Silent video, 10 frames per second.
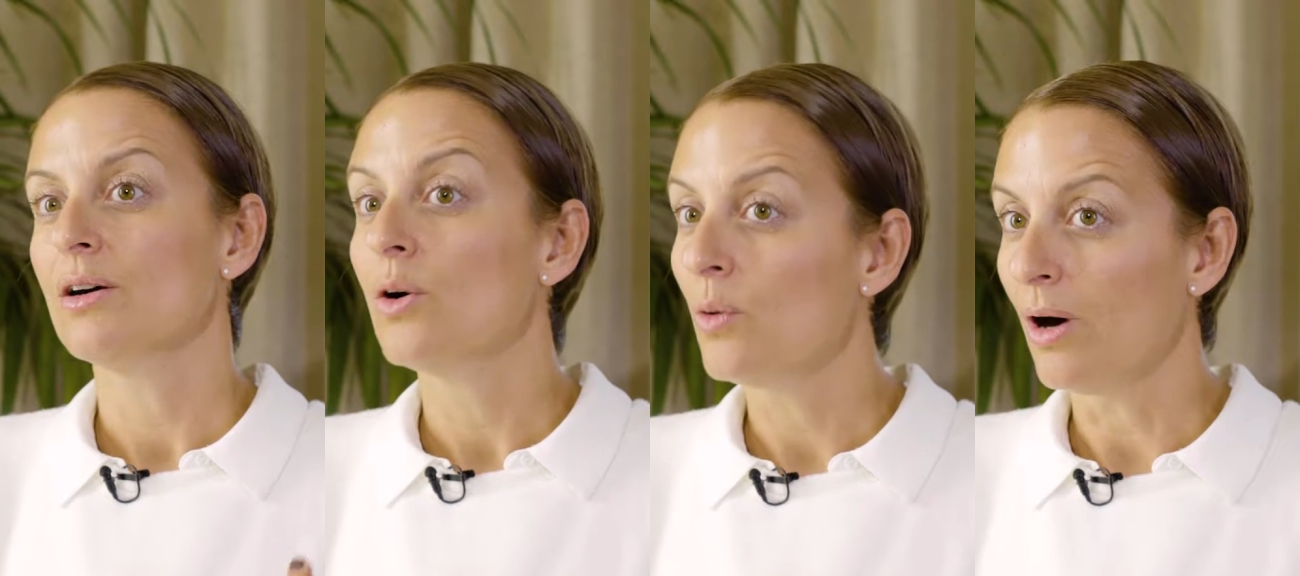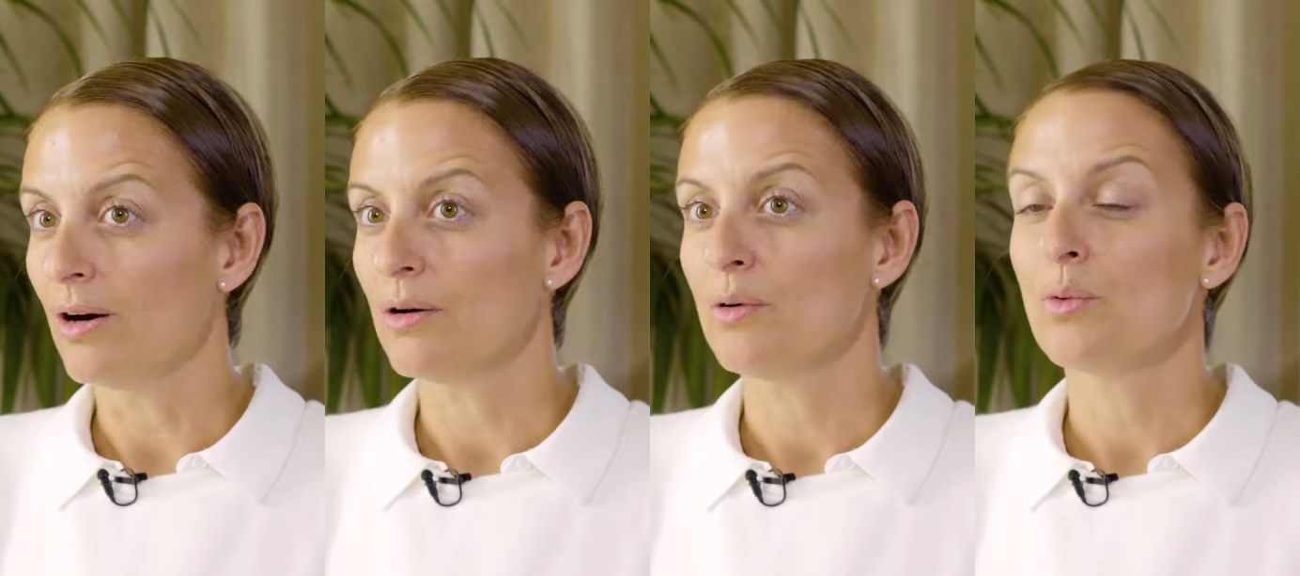
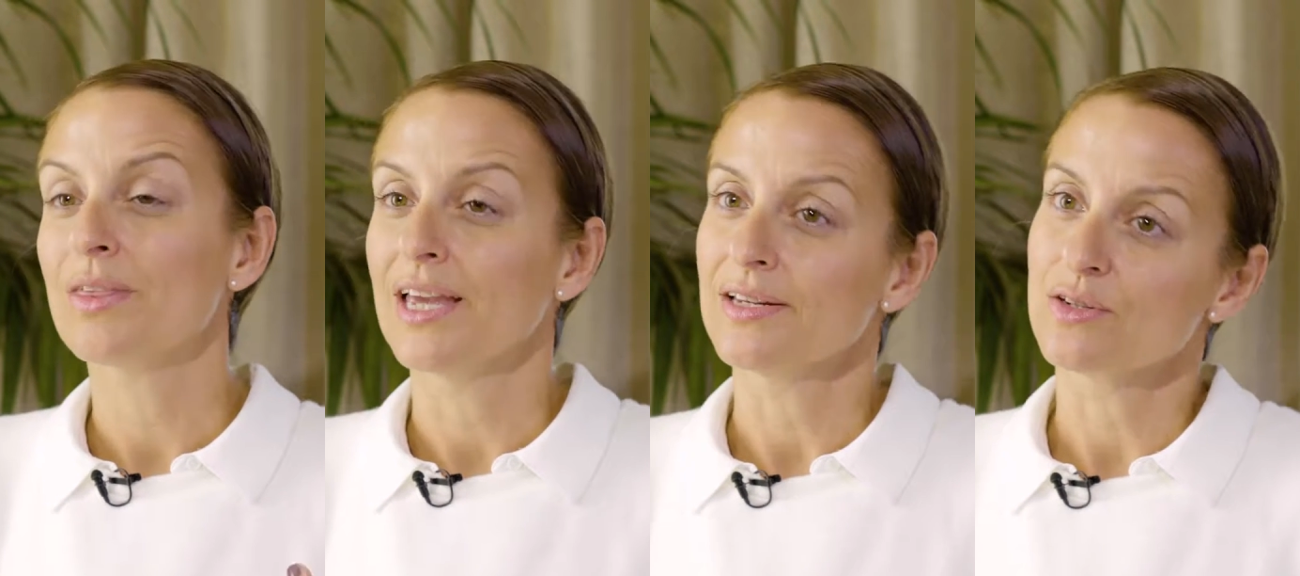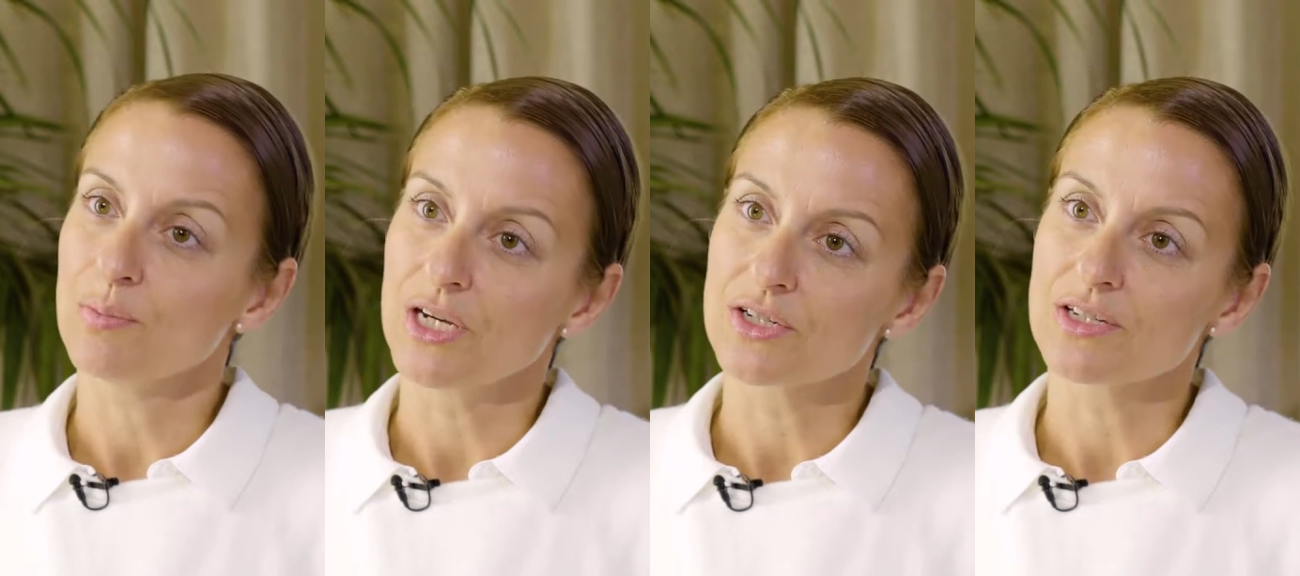OR with cancer
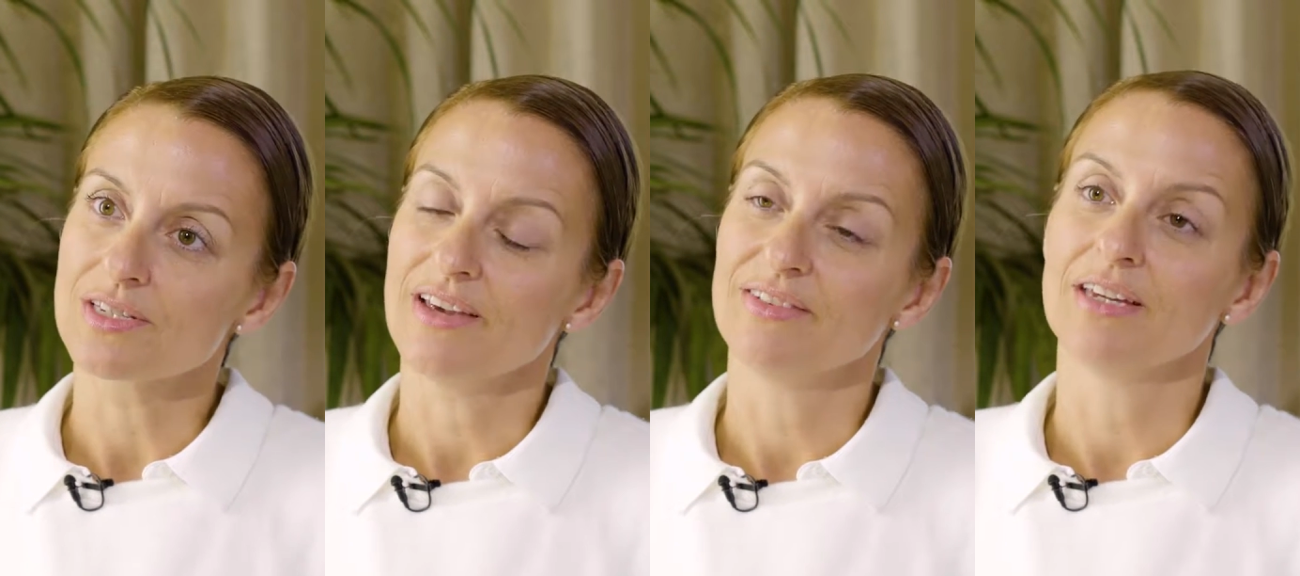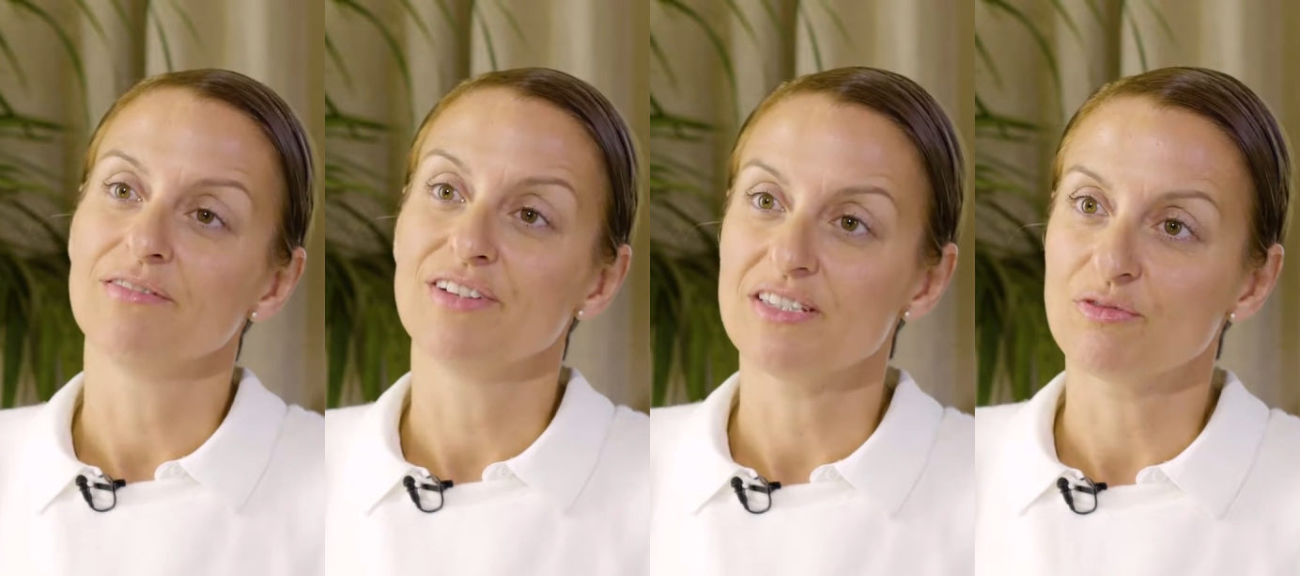patients having
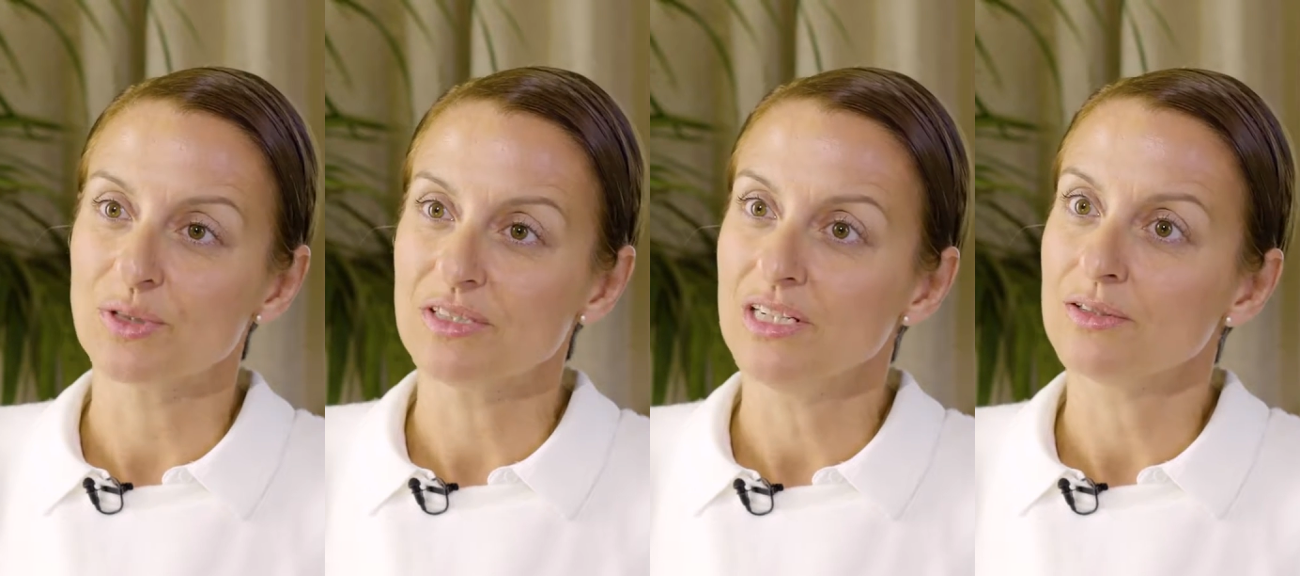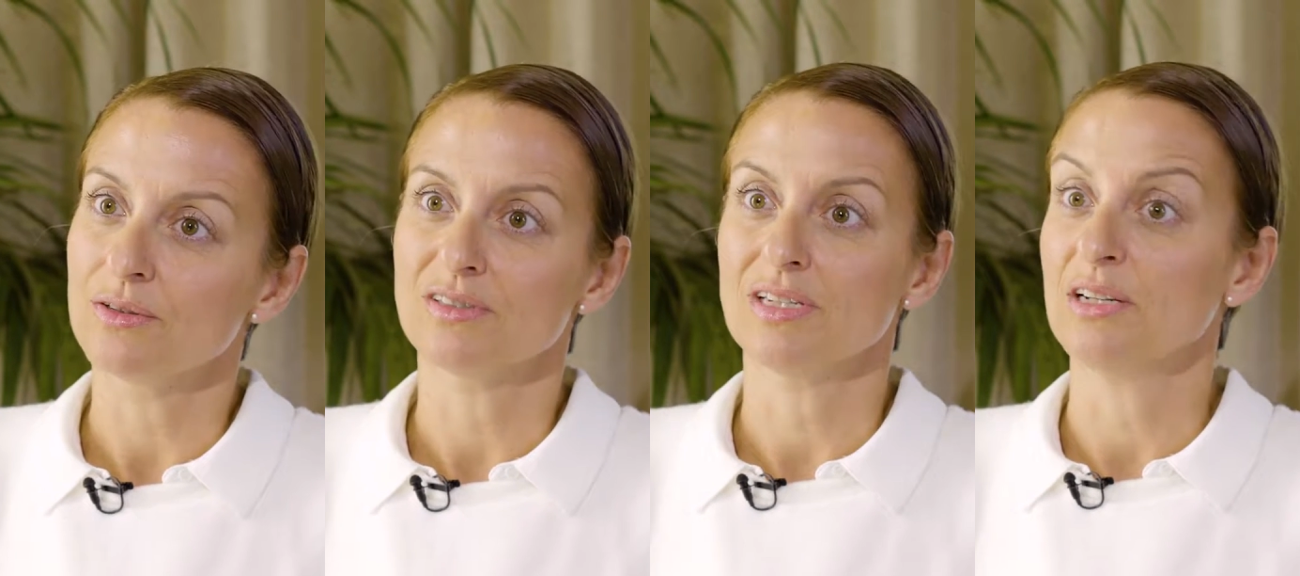invasive
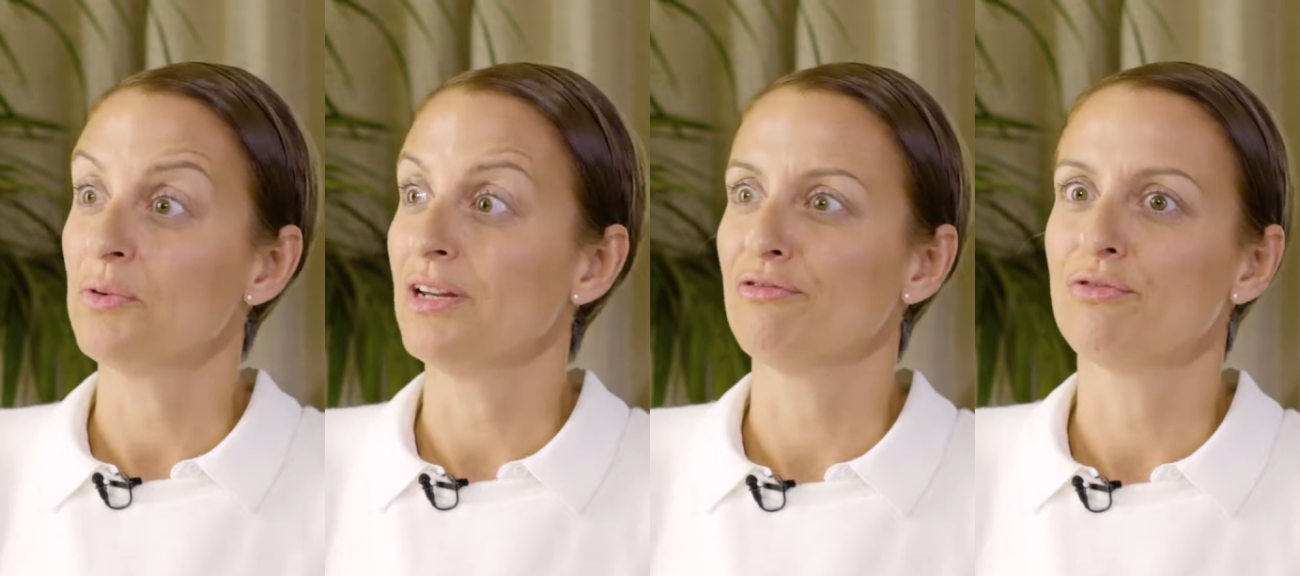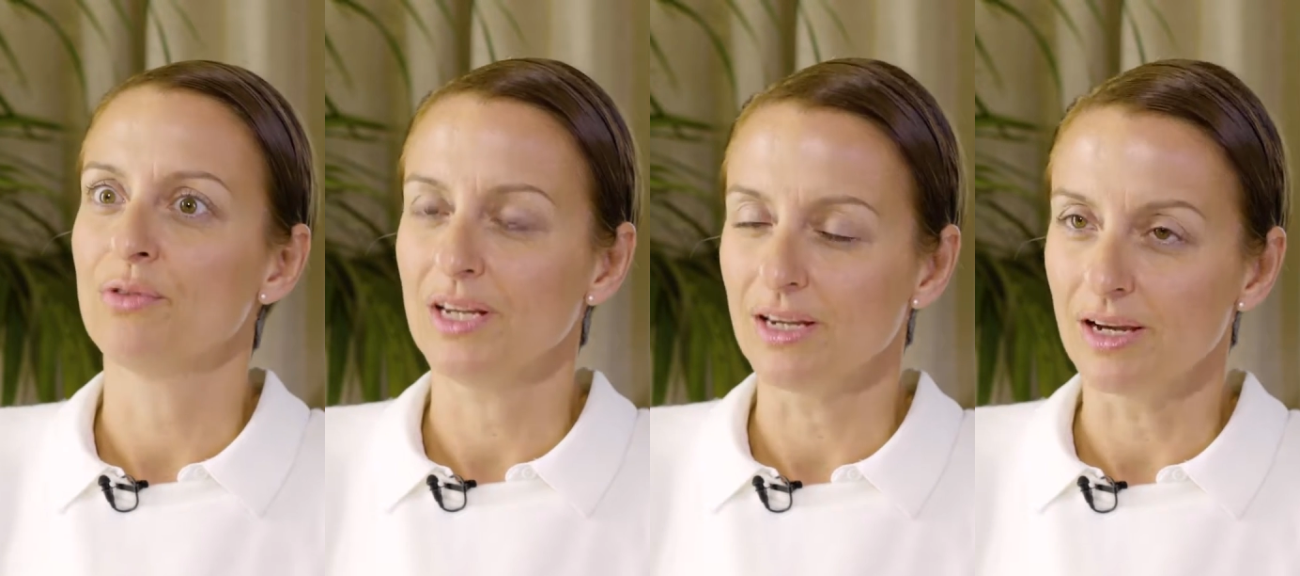procedures and really
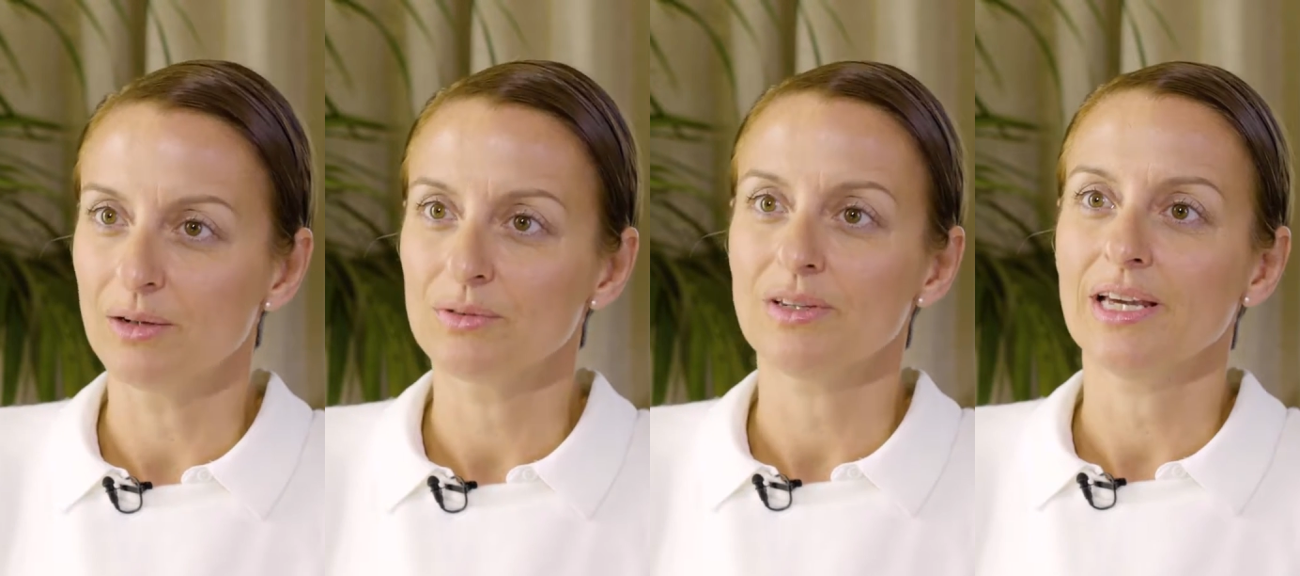freaking out.